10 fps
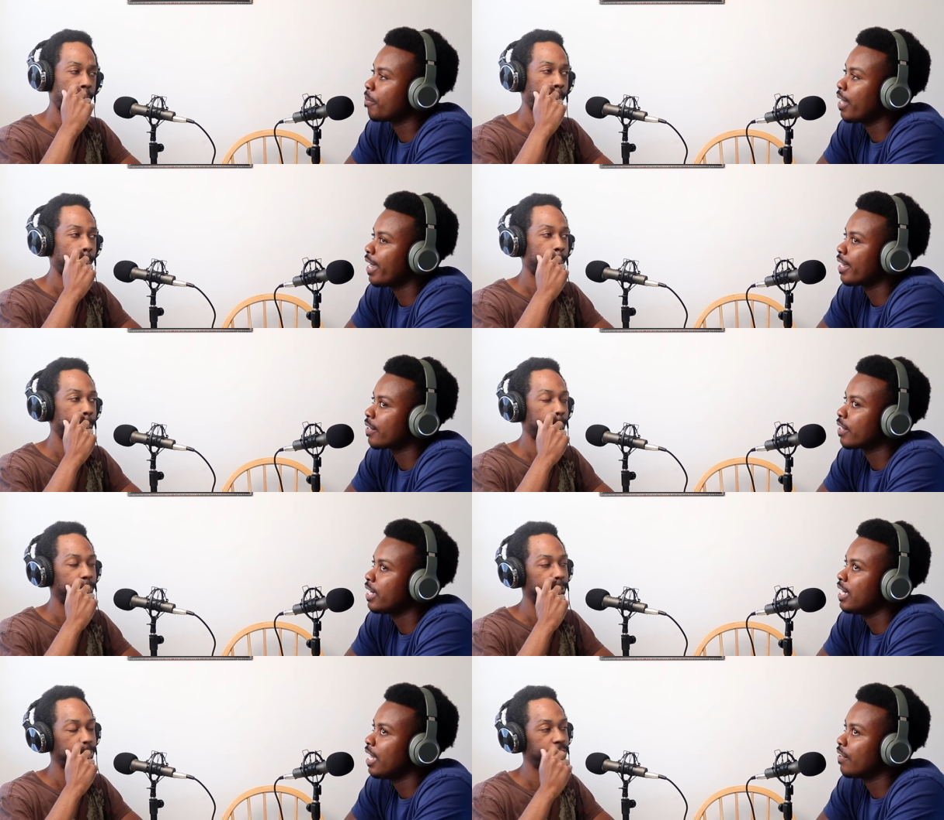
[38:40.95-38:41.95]
Speaker 1: like
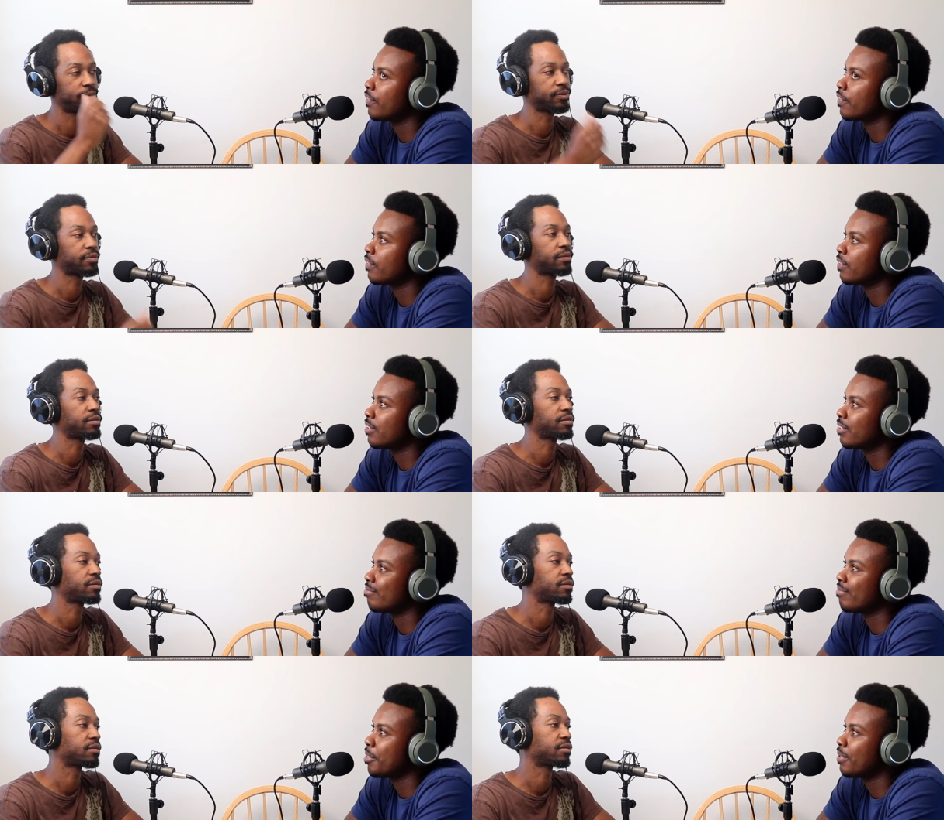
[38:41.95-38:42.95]
he left
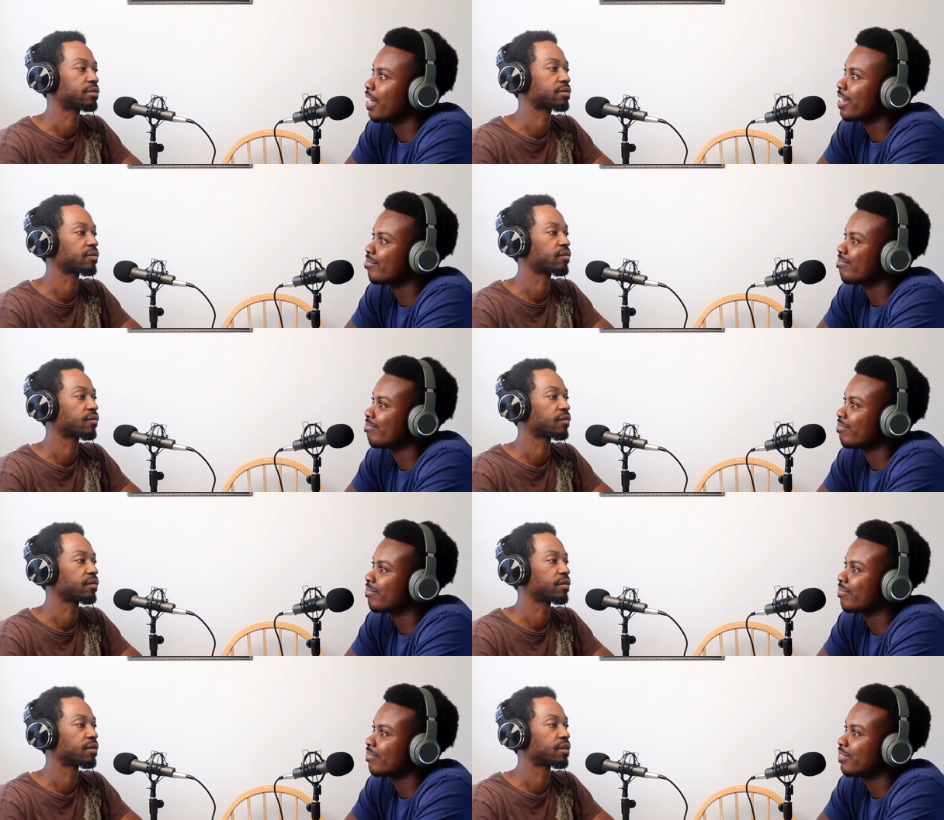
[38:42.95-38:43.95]
maybe like
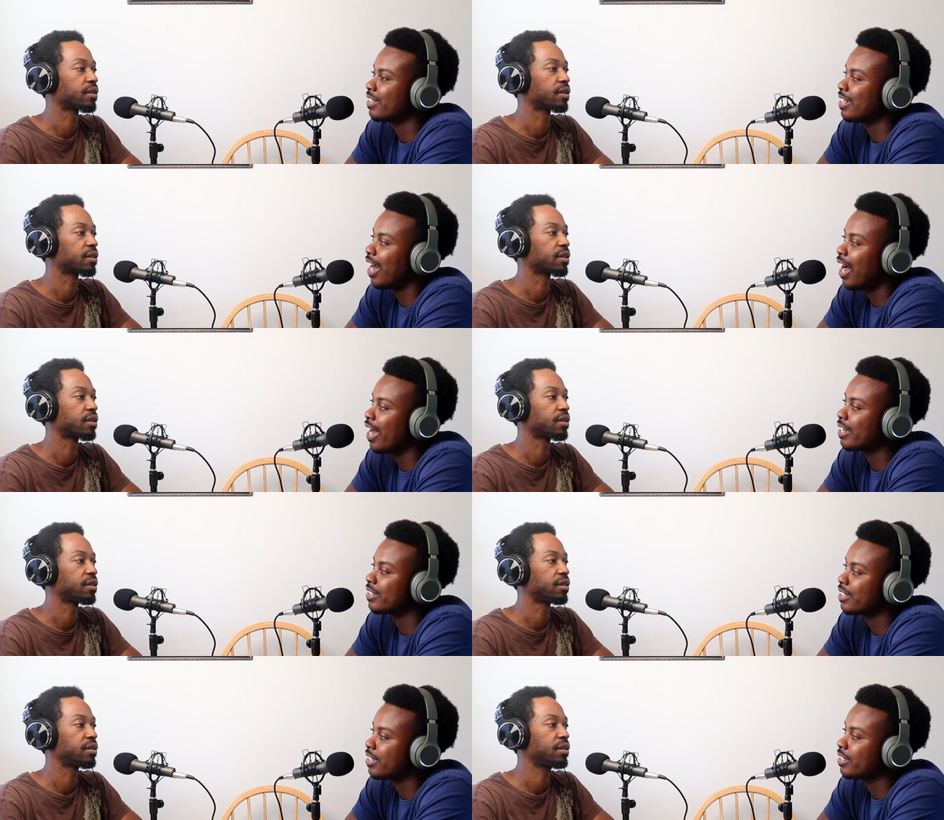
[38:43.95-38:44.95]

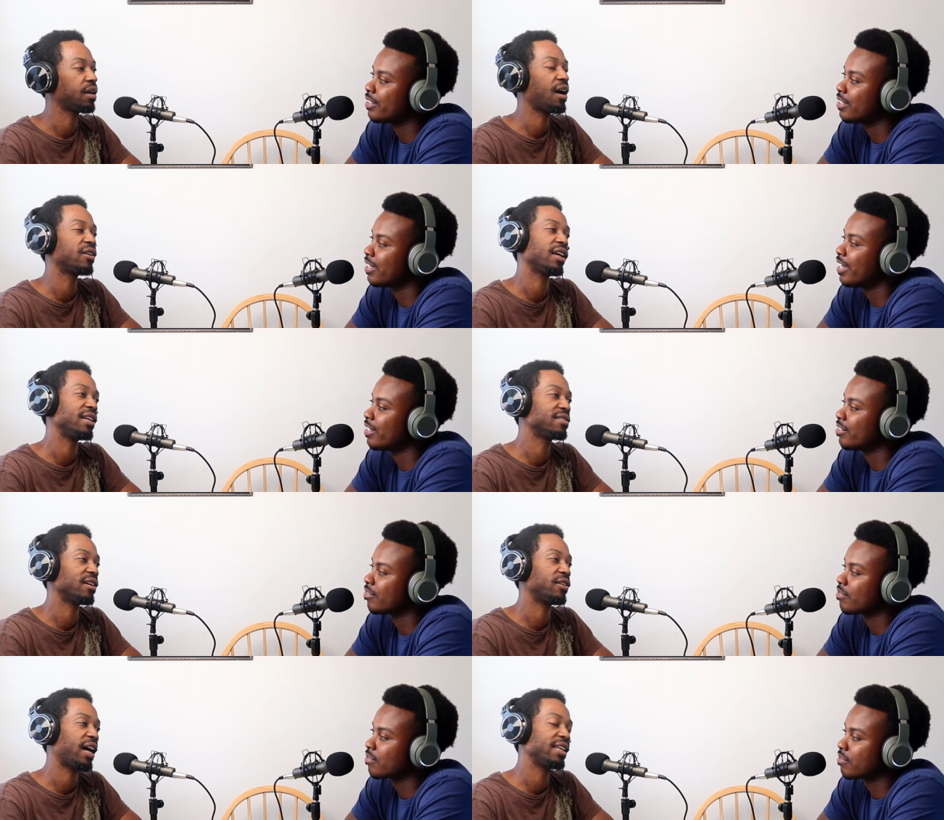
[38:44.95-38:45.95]
nine, ten. To oh, okay, Atlanta.
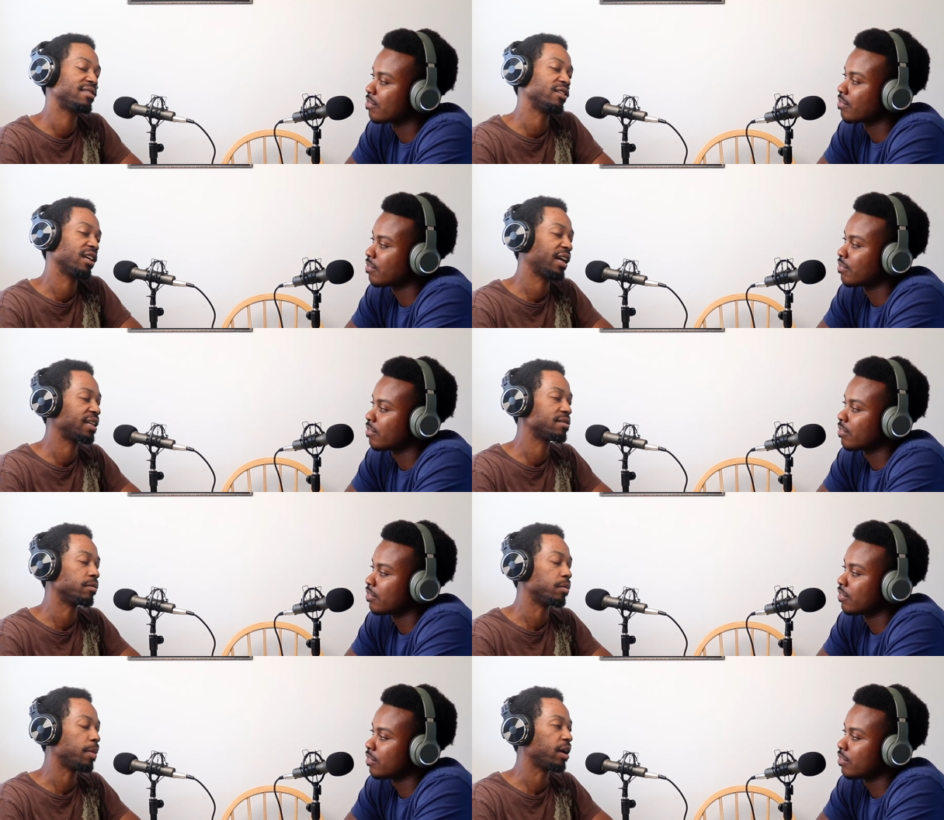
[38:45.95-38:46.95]
Speaker 2: so I still I
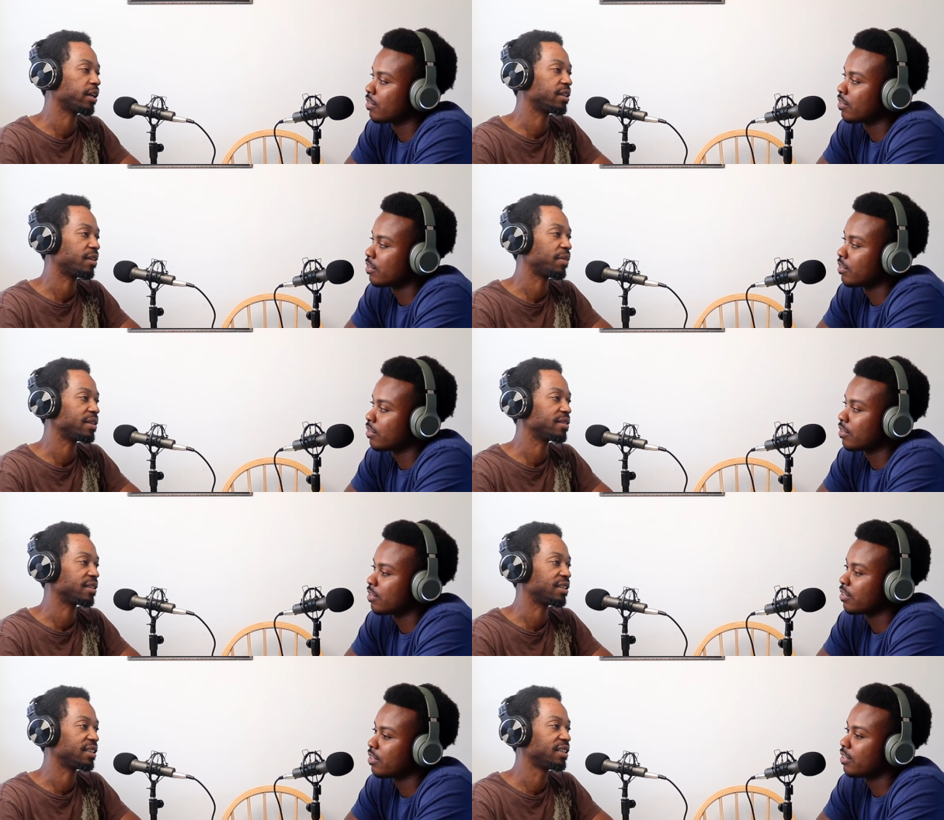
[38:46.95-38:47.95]
consider him American then,
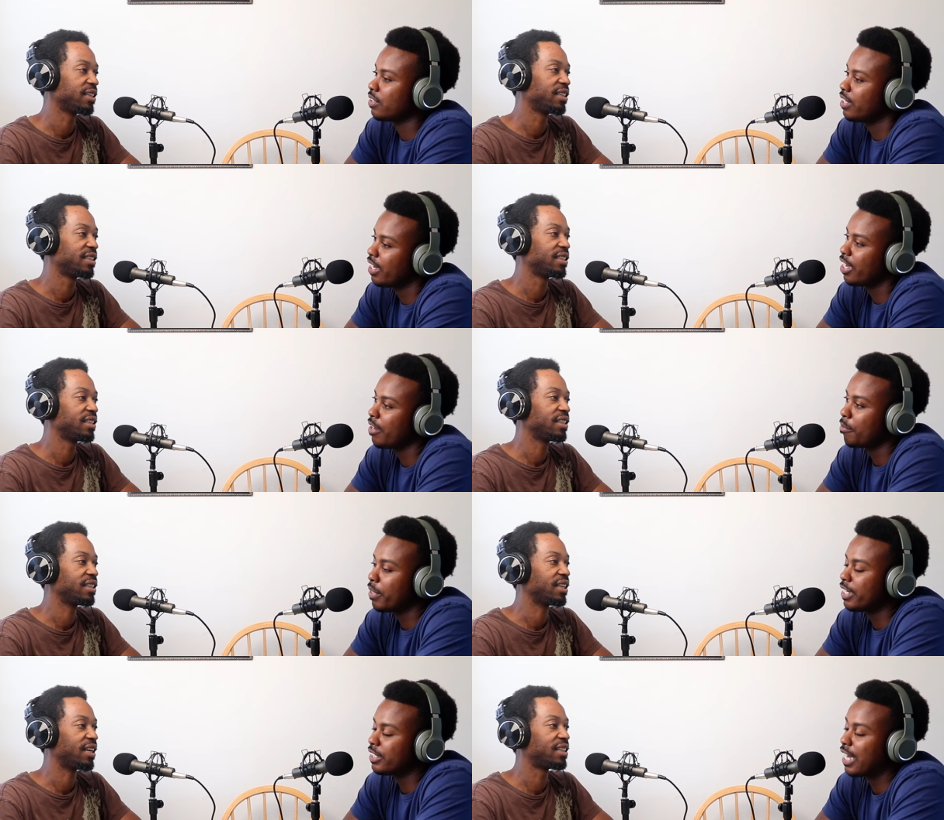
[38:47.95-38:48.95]
basically. Yeah,
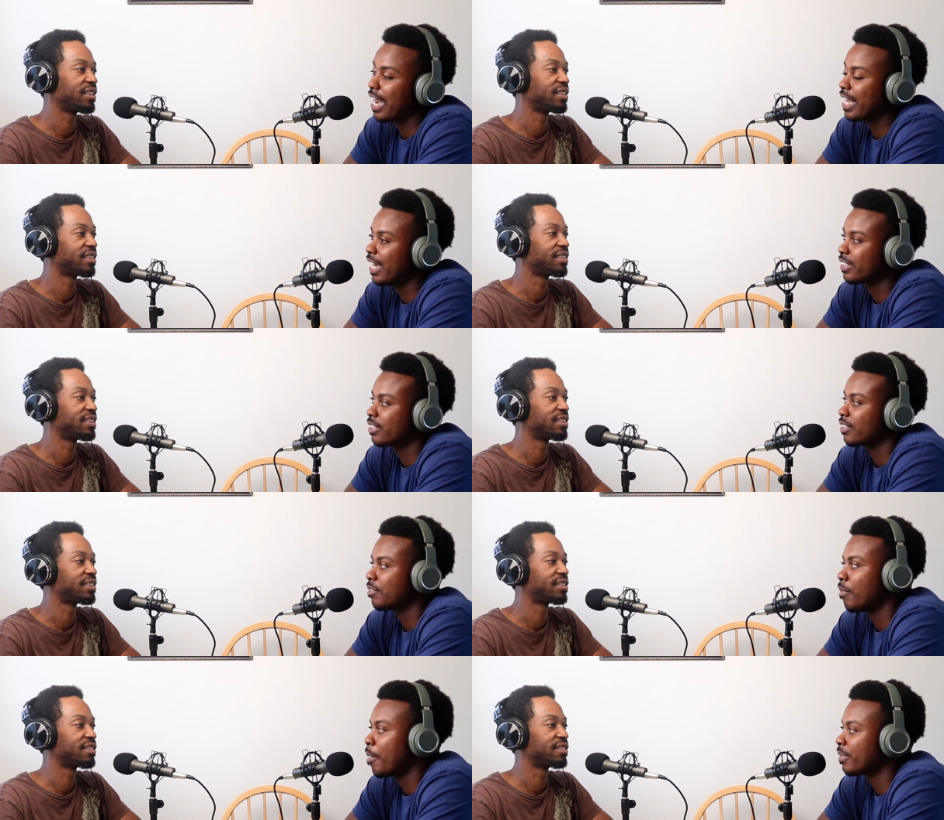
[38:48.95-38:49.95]
but
Speaker 1: yeah. I guess
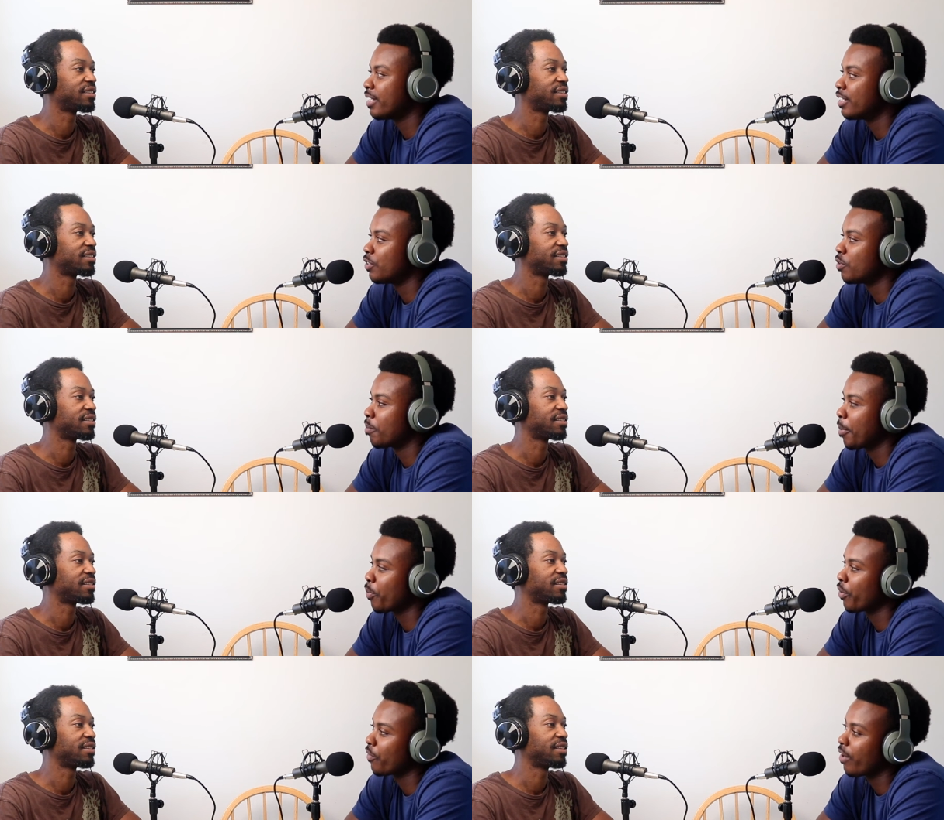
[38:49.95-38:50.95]
his mama didn't do the
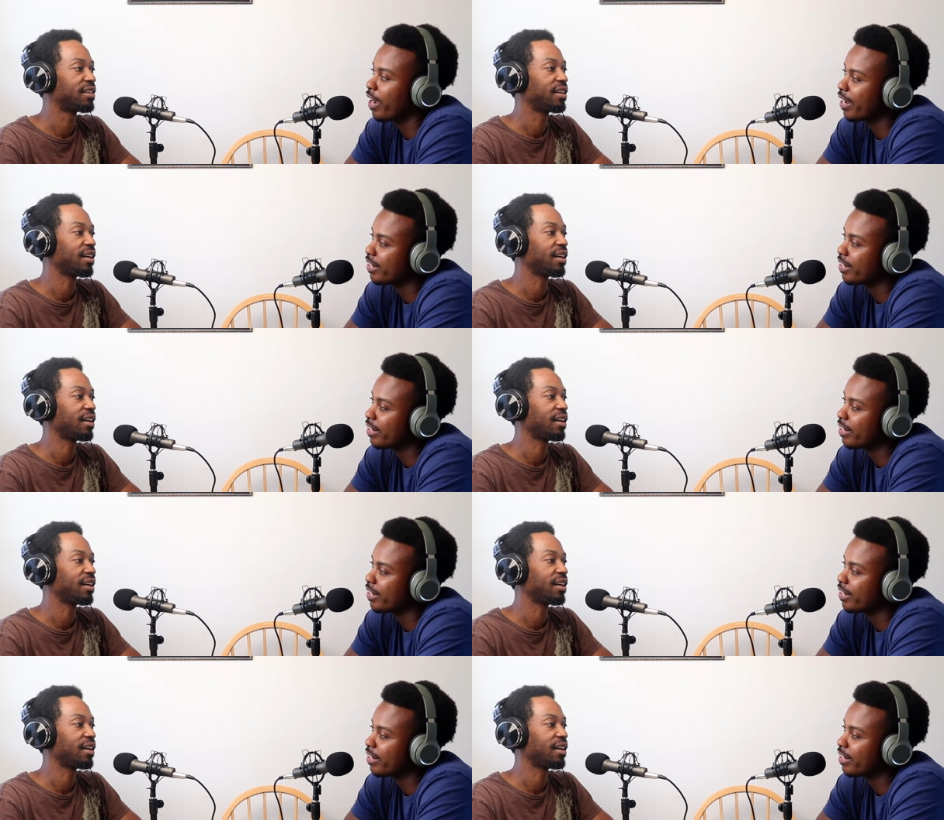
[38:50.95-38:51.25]
paperwork right.